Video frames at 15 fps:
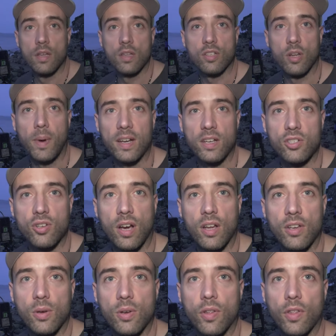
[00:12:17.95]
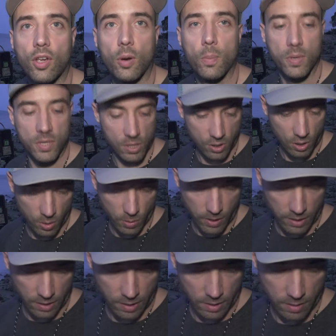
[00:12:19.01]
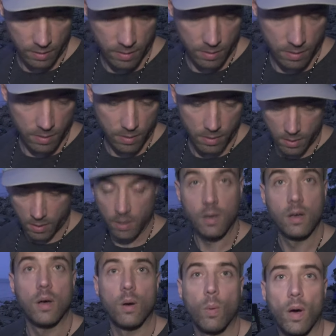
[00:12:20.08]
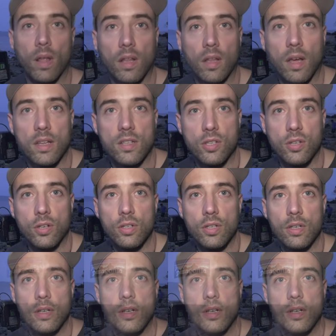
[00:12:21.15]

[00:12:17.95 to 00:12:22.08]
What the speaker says: So I might just try and do another composition quickly while the light's good.